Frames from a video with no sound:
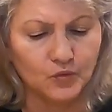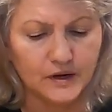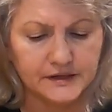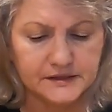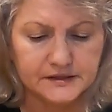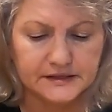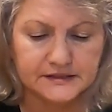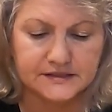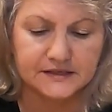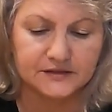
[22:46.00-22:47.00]
one
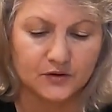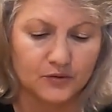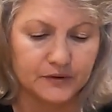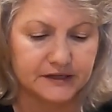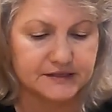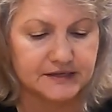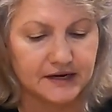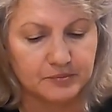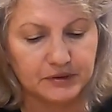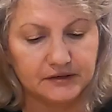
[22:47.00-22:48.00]
that's already set
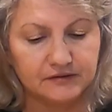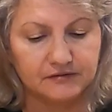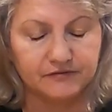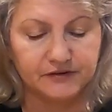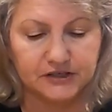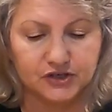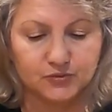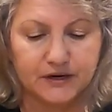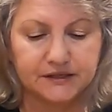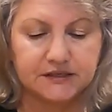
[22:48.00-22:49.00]
up and finished,
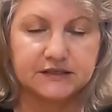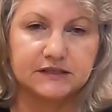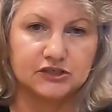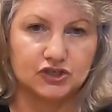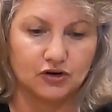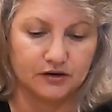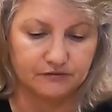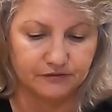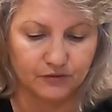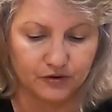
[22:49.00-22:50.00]
ready to stitch on
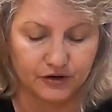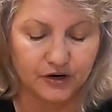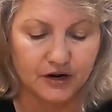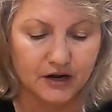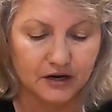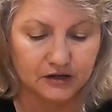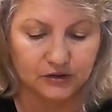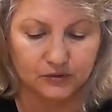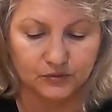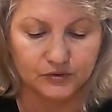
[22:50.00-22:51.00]
for
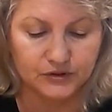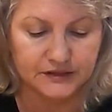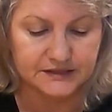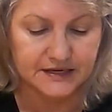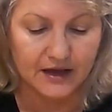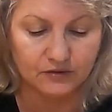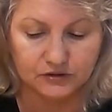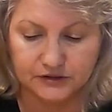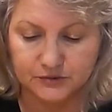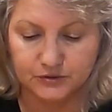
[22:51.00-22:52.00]
you. You can see how it
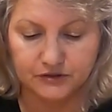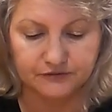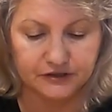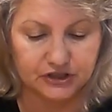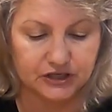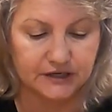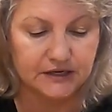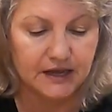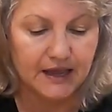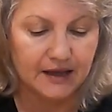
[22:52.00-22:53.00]
looks when you finish it,
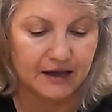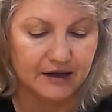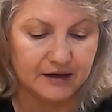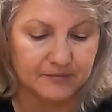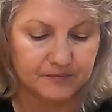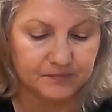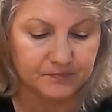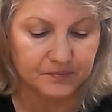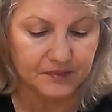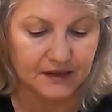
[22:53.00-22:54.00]

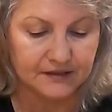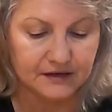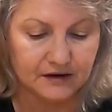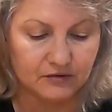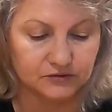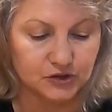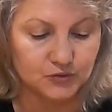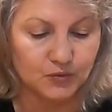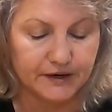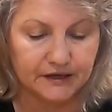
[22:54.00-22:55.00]
and then I'll do
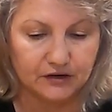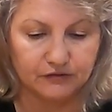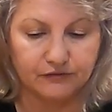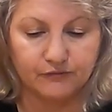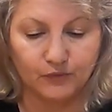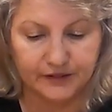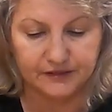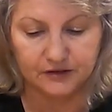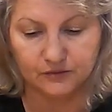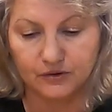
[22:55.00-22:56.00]
one here with
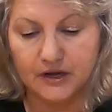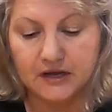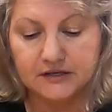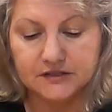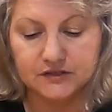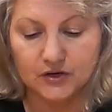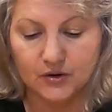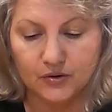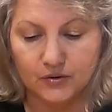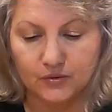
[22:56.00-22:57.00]
you.
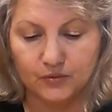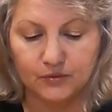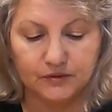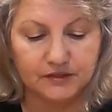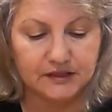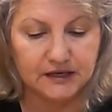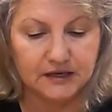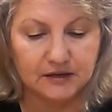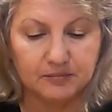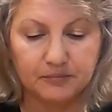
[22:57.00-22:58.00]
So
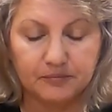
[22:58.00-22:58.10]
the